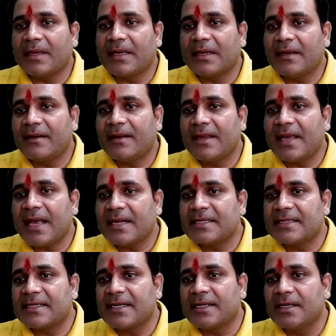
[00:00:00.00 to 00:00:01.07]

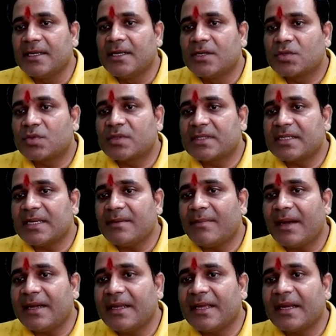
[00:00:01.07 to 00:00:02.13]
reaction. So see my
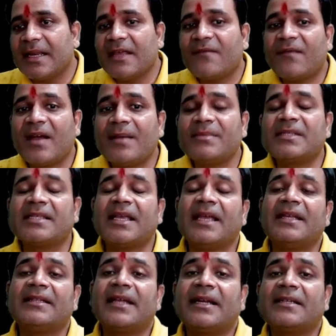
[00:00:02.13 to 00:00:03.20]
dear, if I'm saying
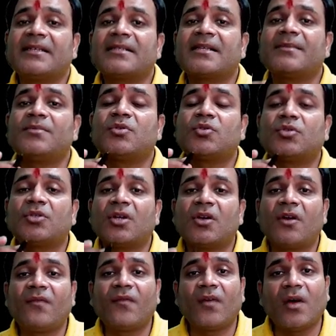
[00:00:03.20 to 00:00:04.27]
that the sum total of
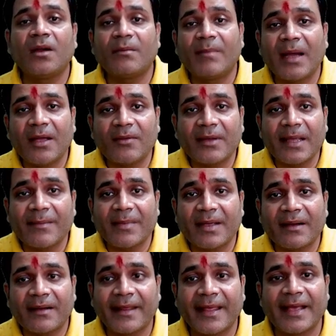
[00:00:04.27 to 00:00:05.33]
all biochemical
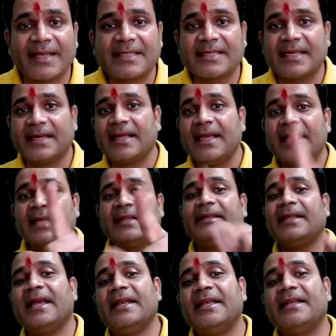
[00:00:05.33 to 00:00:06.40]
reaction,
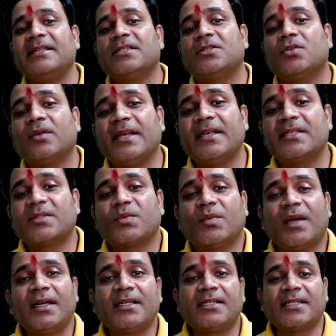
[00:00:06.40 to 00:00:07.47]
then it is known as
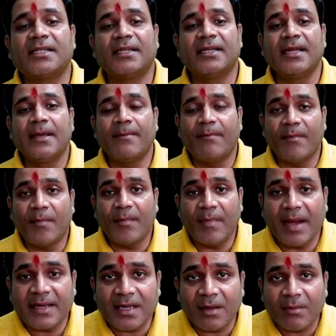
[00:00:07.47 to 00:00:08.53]
what,
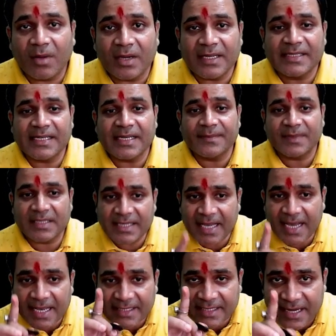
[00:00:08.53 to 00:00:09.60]
metabolisms.
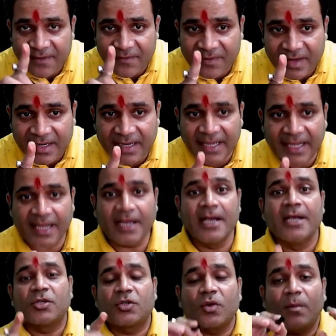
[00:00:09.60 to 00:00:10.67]
Yes, definitely.
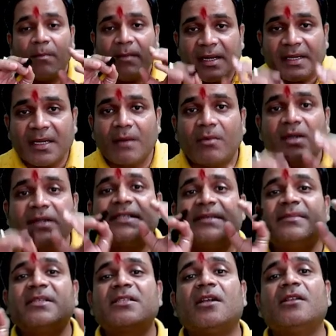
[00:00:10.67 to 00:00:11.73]
So metabolism
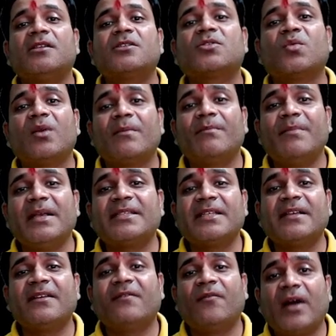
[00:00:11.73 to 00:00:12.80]
is also a
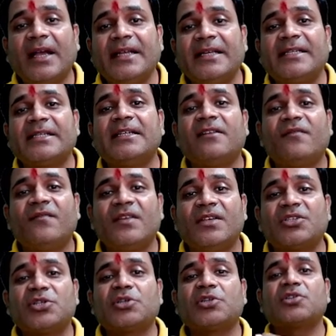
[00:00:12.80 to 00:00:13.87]
basic vital
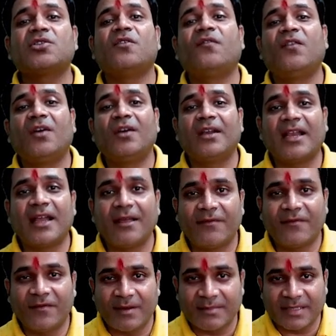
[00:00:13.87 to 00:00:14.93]
features of all life
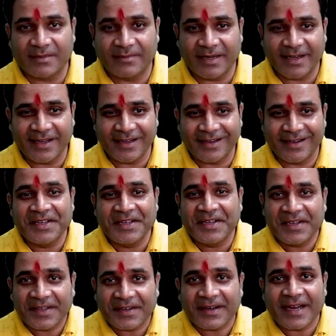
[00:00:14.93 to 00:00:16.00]
forms, my dear,
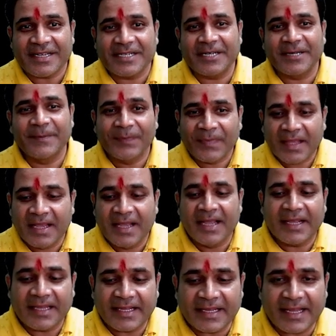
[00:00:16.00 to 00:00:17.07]
right?
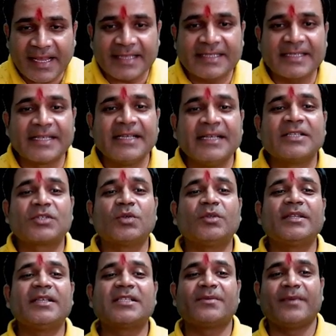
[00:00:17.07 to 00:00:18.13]
Yes. So
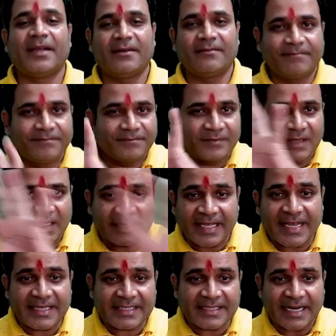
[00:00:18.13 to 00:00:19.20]
this one, the
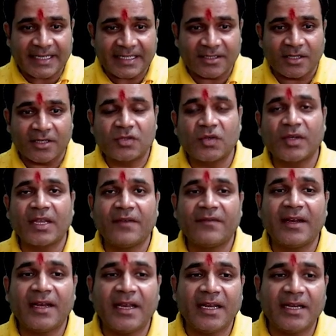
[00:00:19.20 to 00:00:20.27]
things that is also given
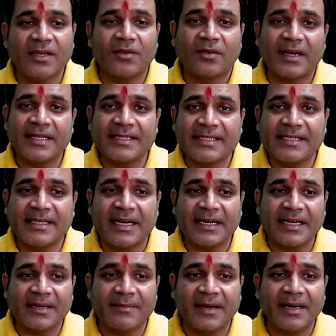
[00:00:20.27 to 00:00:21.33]
in your NCERT,
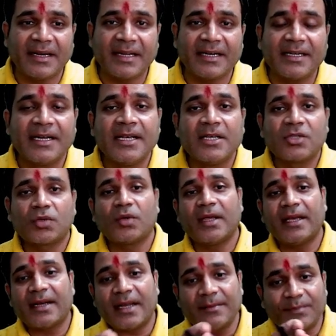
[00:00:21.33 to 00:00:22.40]
my dear. So here
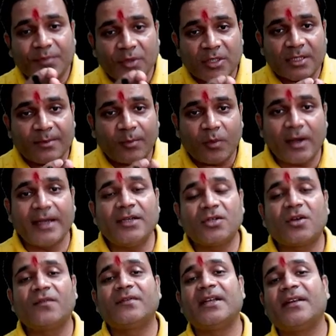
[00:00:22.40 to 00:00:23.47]
I put a point of
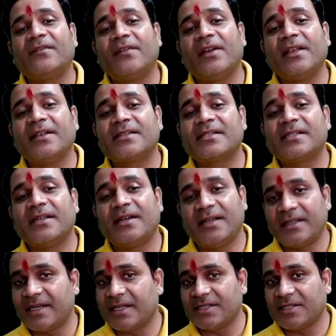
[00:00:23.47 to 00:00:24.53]
that very NCERT
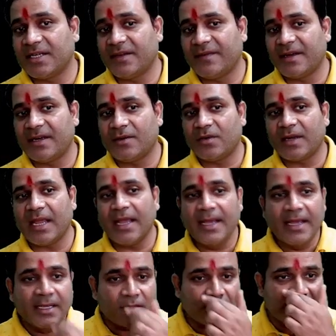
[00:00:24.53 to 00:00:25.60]
that is given. Okay.
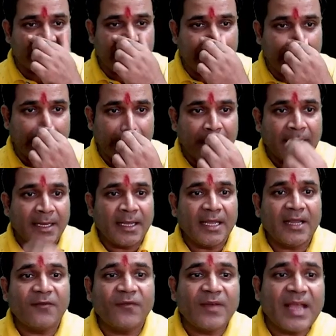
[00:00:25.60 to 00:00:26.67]
So see,
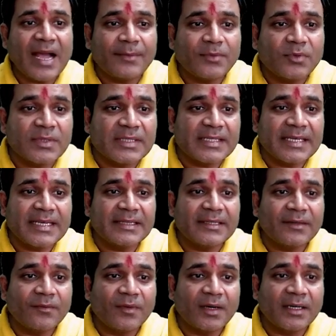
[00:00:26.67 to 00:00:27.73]
if we have to see the
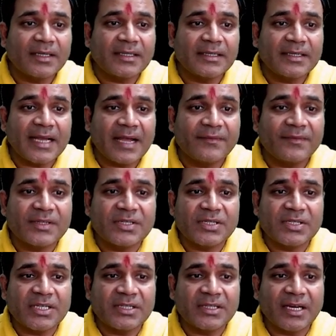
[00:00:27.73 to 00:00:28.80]
word diversity
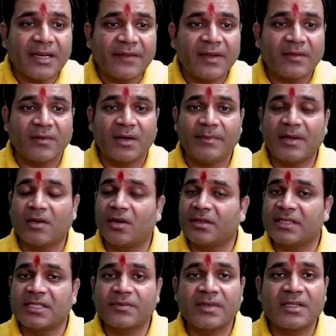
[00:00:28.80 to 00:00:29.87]
in the living world, because this
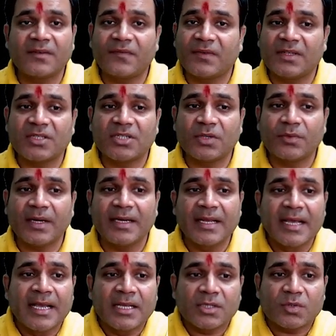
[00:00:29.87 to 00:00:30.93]
one the first unit.
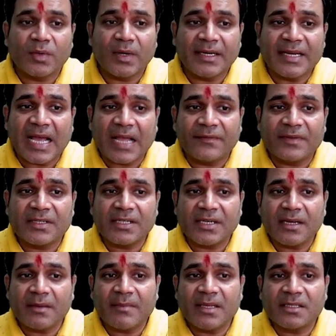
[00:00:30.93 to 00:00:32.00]
So a diversity
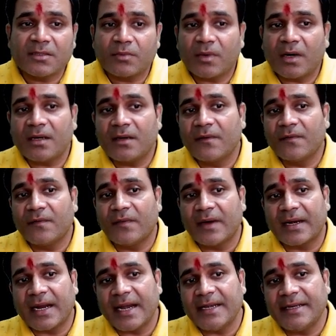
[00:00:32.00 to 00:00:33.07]
means what?
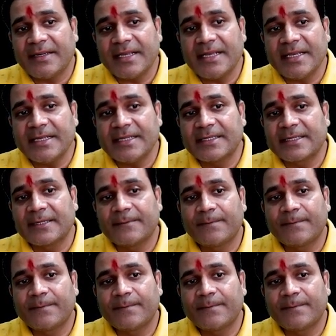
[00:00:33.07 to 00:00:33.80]
Varieties.